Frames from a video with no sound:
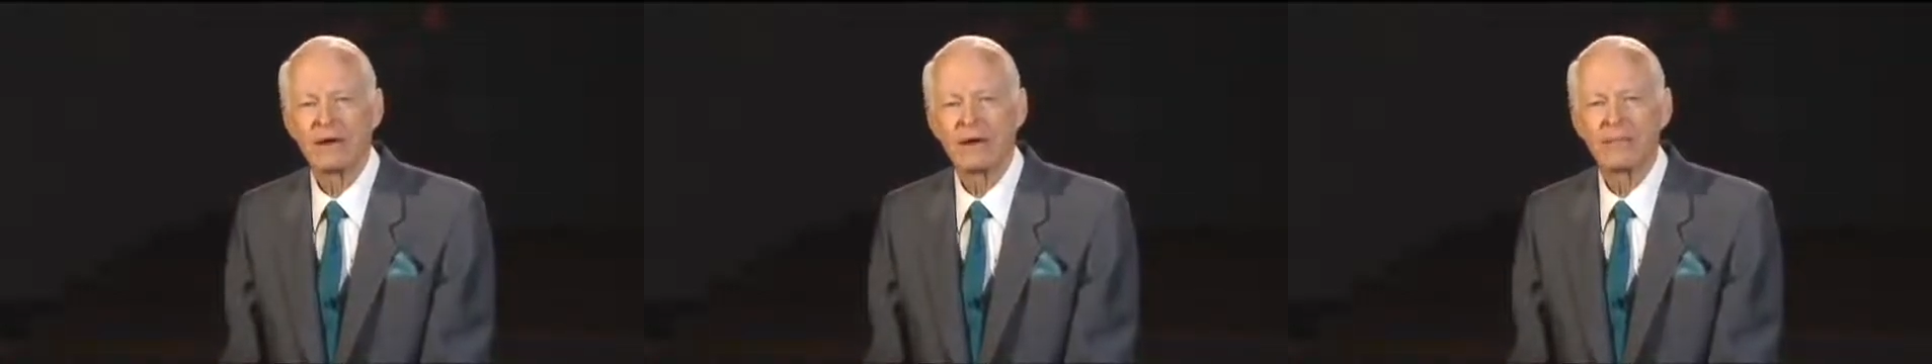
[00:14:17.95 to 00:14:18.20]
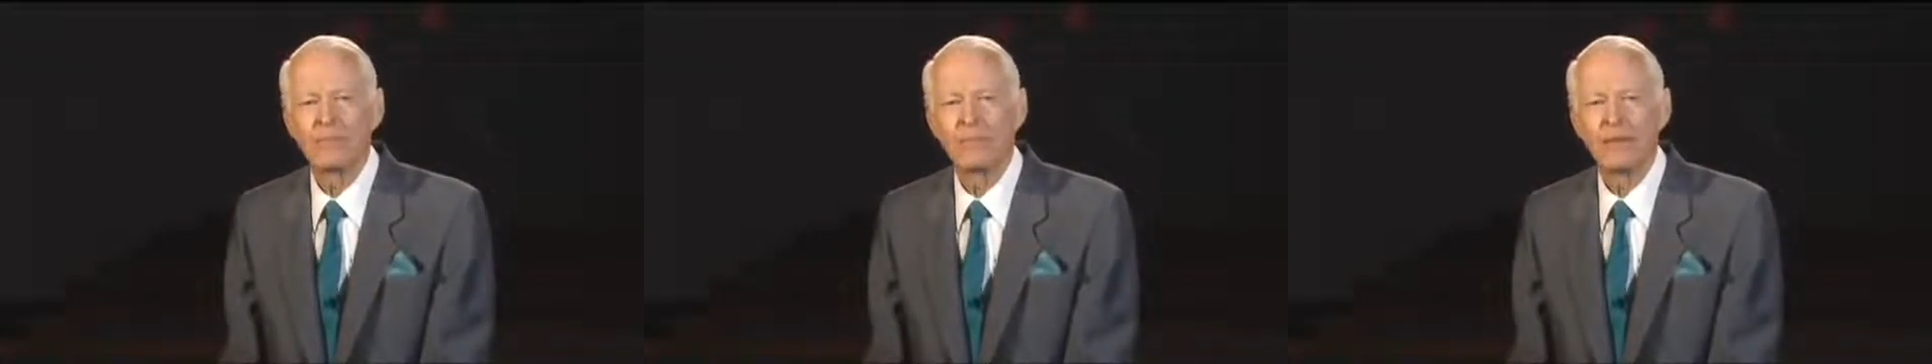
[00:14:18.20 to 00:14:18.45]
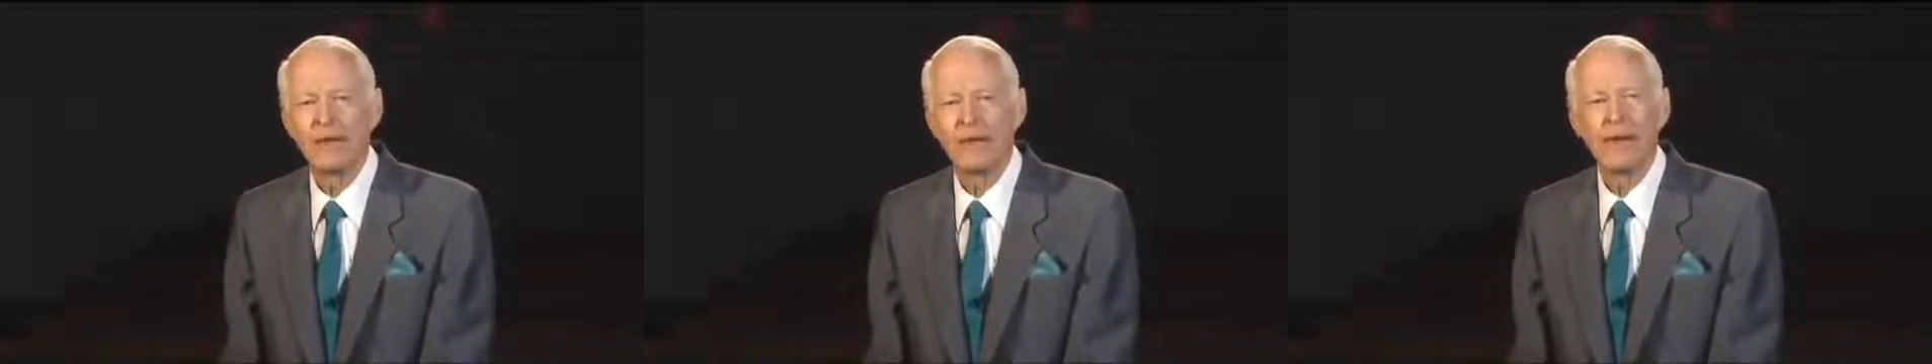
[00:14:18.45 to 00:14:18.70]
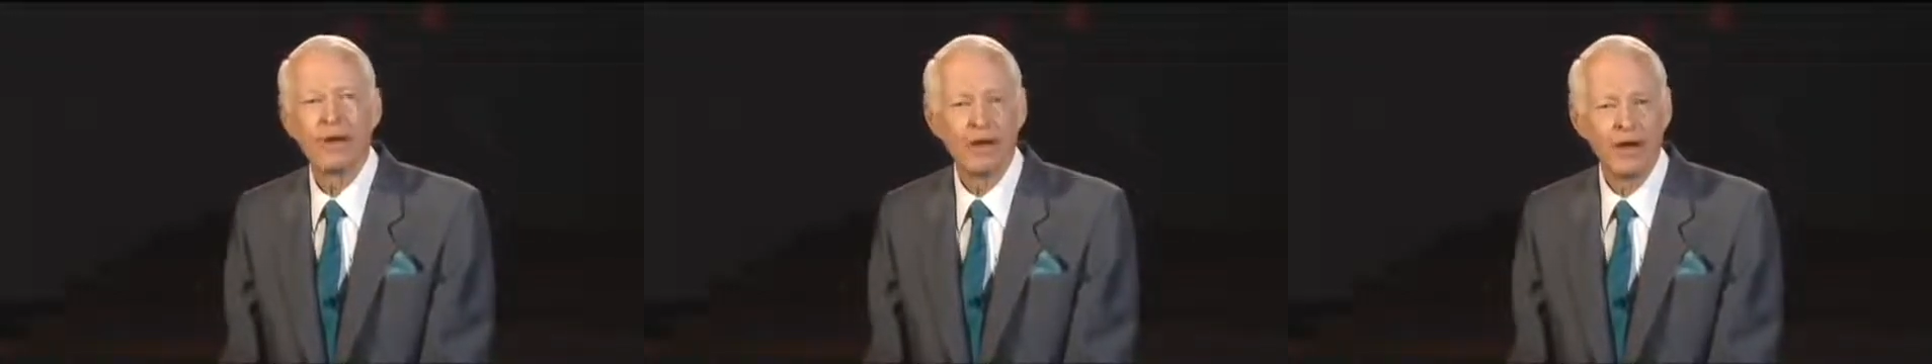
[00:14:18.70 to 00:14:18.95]

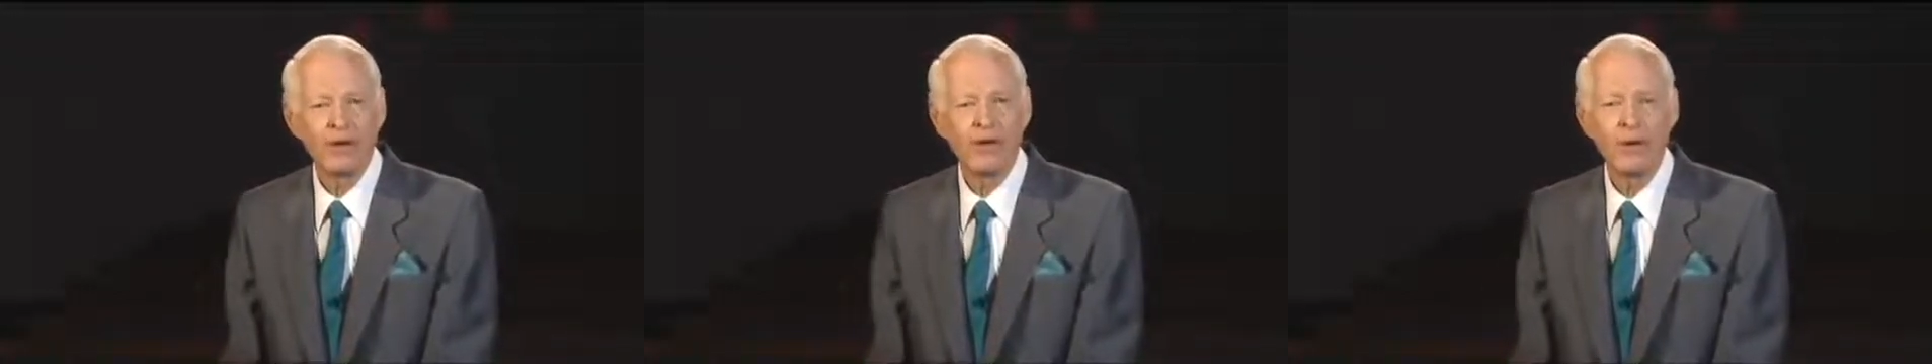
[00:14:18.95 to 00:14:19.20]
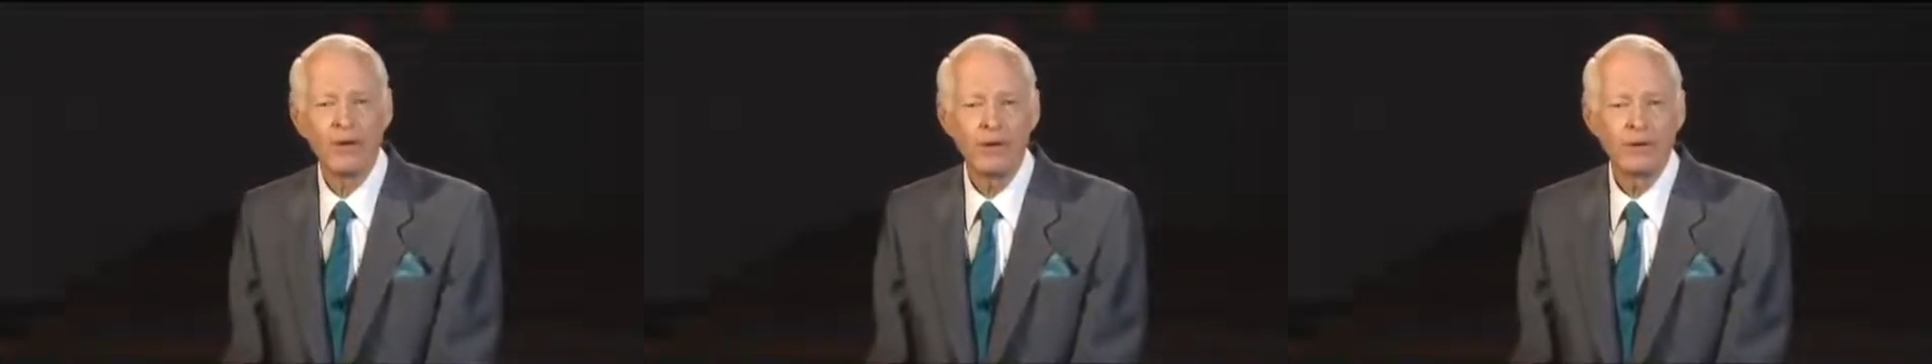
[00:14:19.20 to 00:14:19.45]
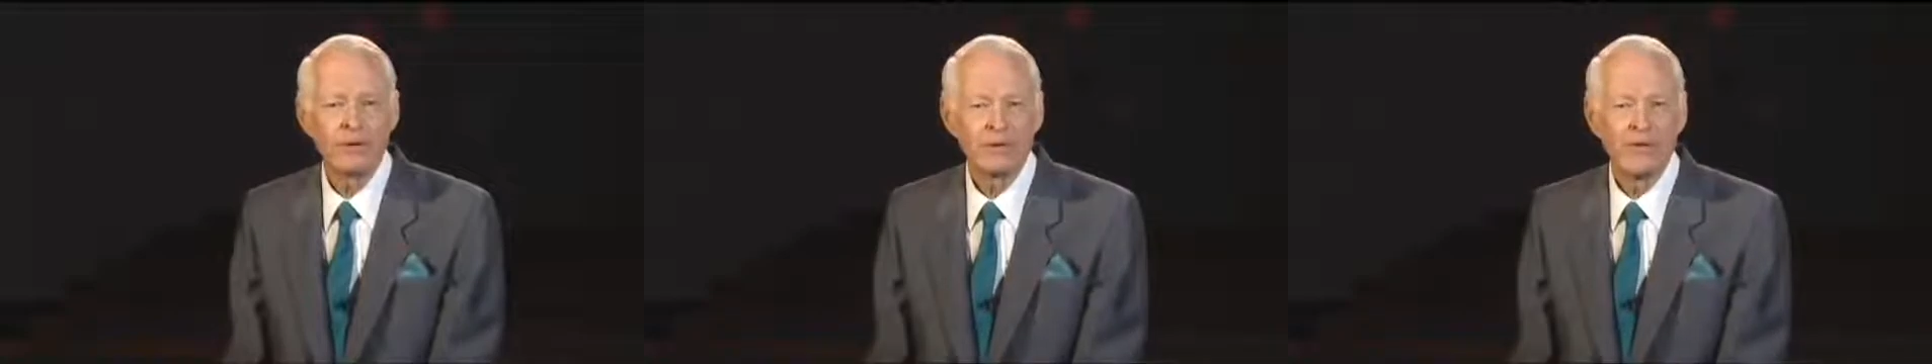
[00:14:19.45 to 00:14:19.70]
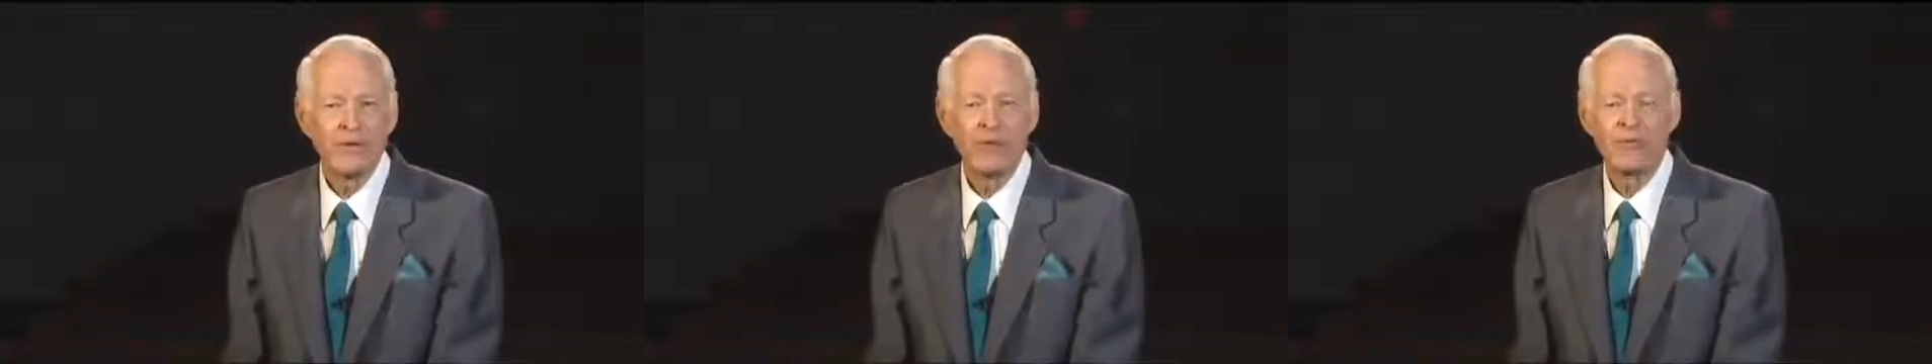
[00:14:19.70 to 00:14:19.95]
And another one,
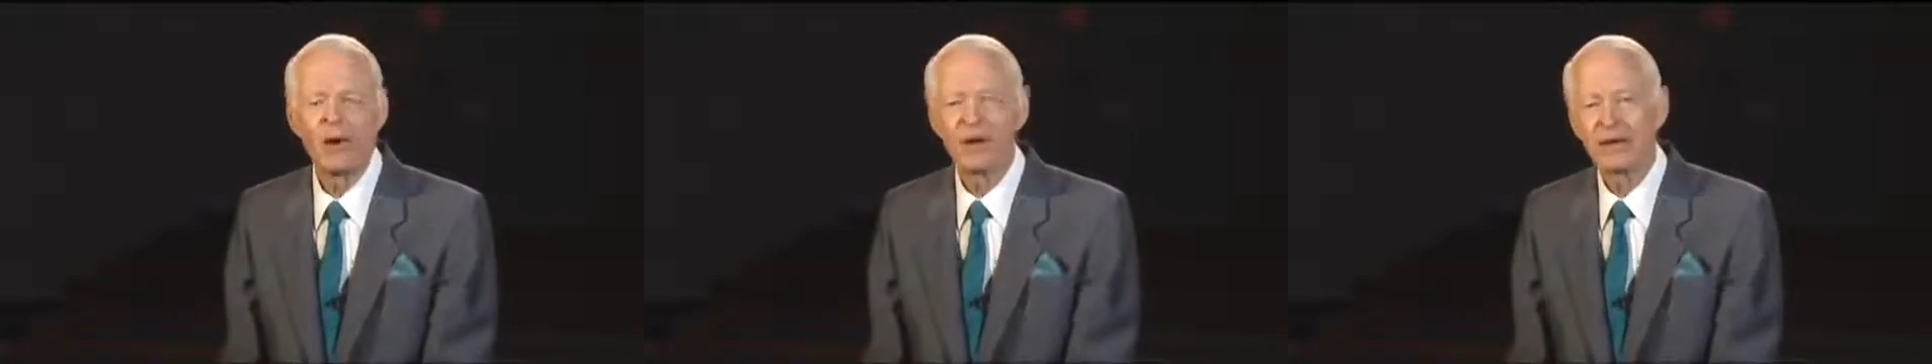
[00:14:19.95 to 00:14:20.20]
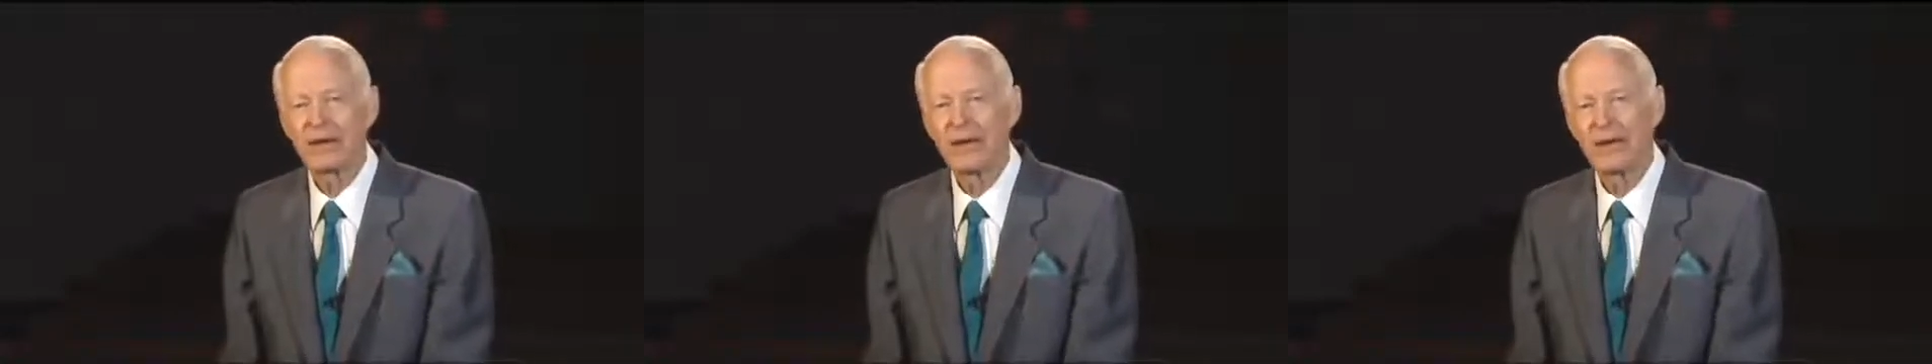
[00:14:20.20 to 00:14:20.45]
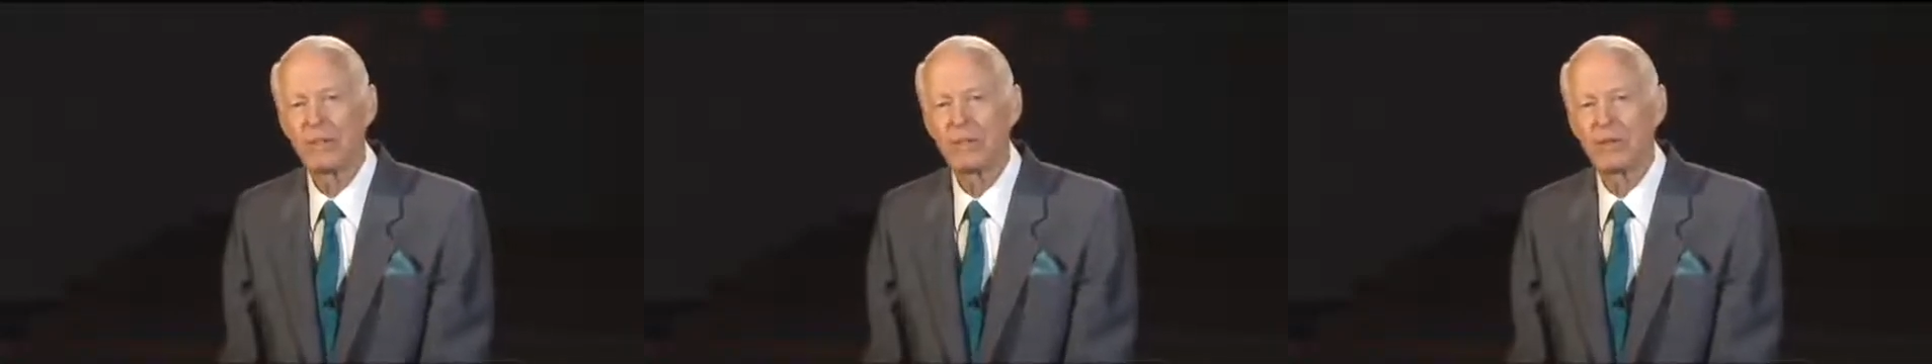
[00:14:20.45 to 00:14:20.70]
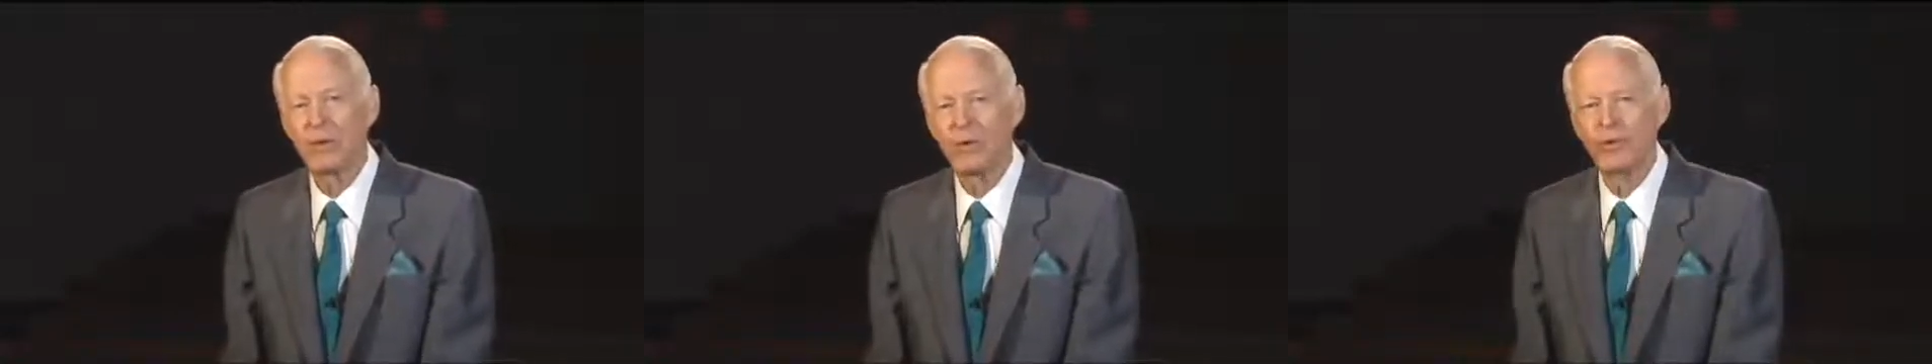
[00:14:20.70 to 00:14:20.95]
if I could
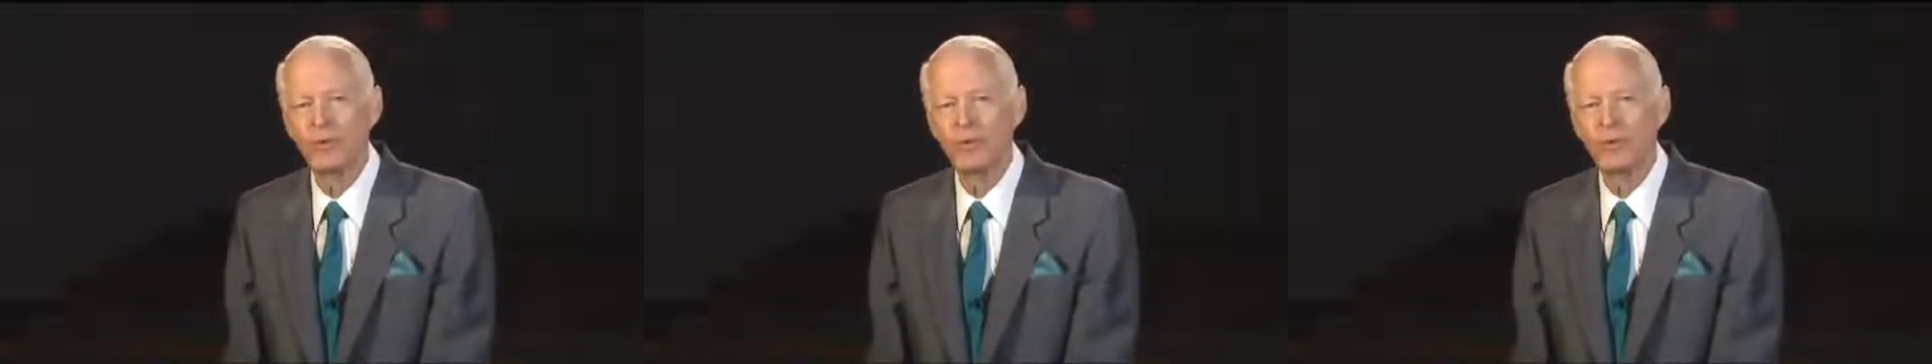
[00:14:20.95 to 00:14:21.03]
name them,